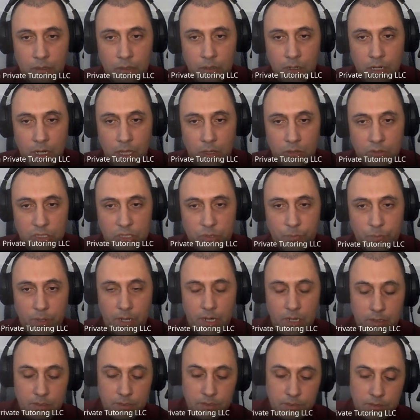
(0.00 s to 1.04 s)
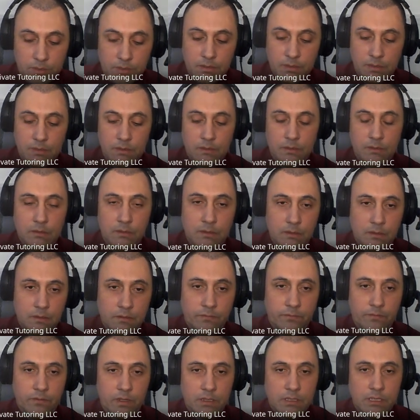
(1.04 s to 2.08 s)
Now in Spanish,
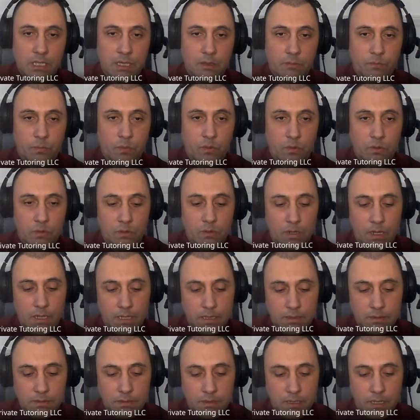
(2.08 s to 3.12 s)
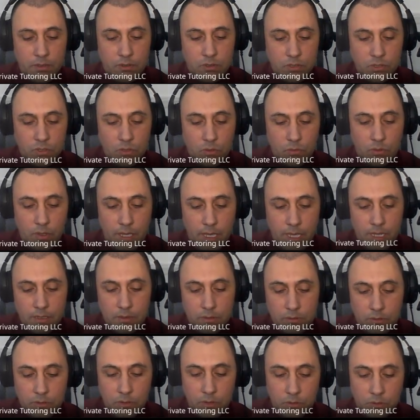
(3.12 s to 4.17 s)
for example, I can say also
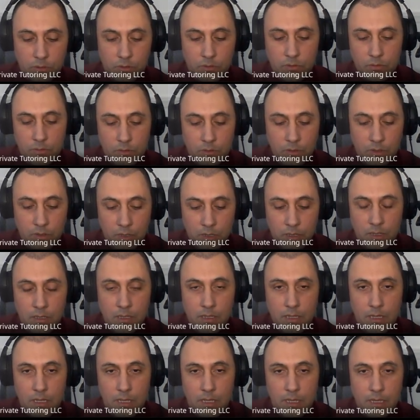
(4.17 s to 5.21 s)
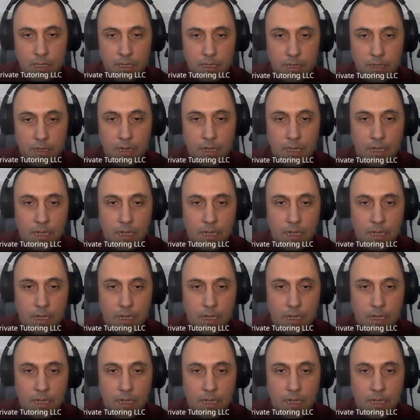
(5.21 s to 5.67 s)
entro en la